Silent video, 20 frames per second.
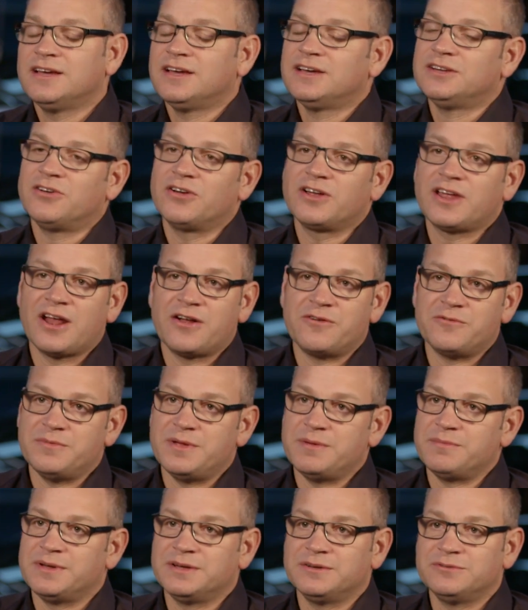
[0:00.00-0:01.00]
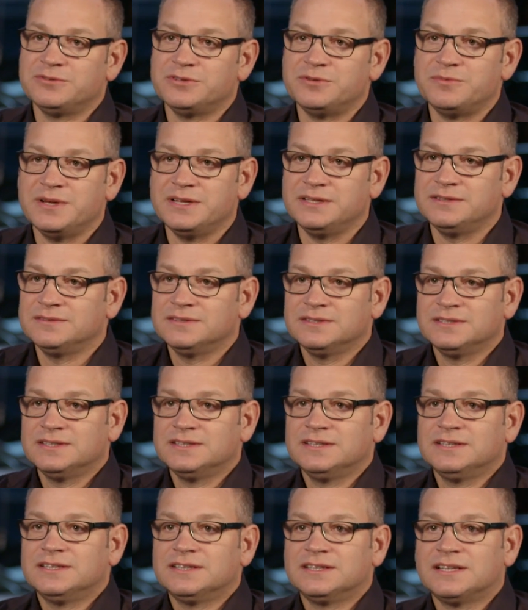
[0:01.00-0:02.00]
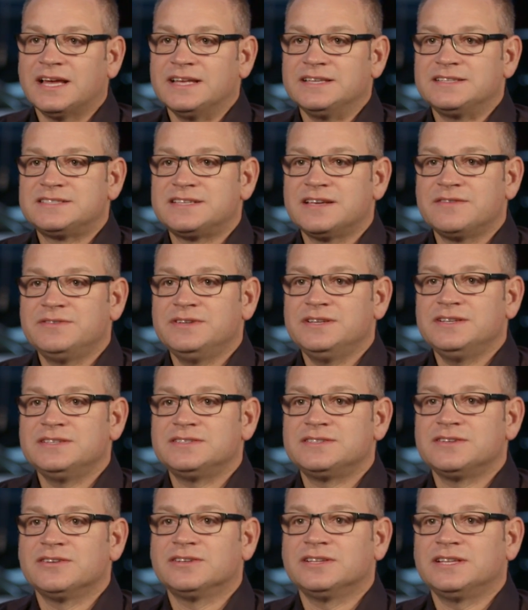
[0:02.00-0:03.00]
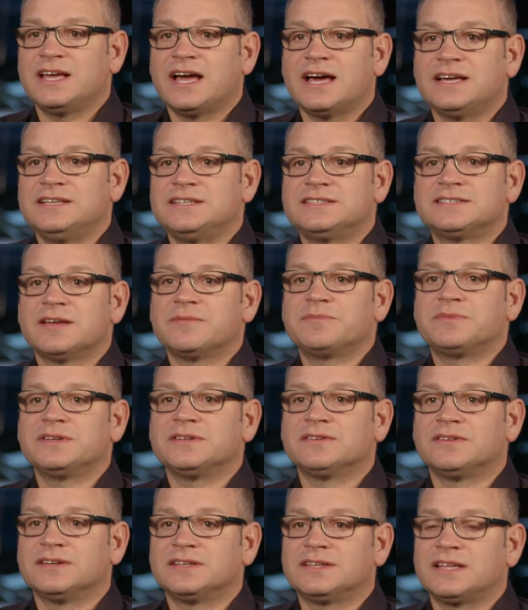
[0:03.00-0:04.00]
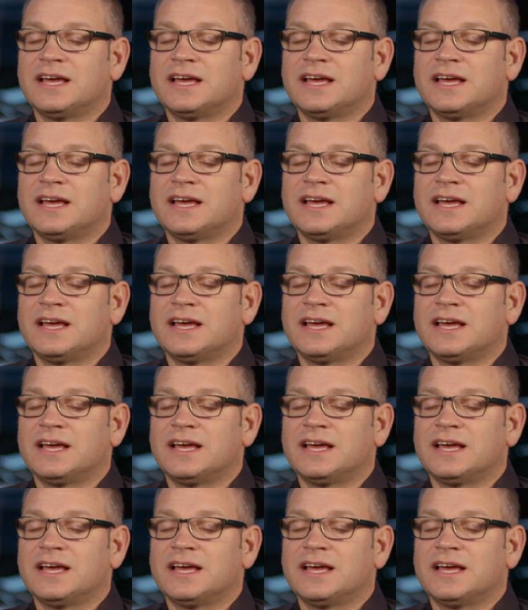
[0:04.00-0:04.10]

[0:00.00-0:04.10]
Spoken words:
and I can't remember, it would have been late 70s, early 80s, something like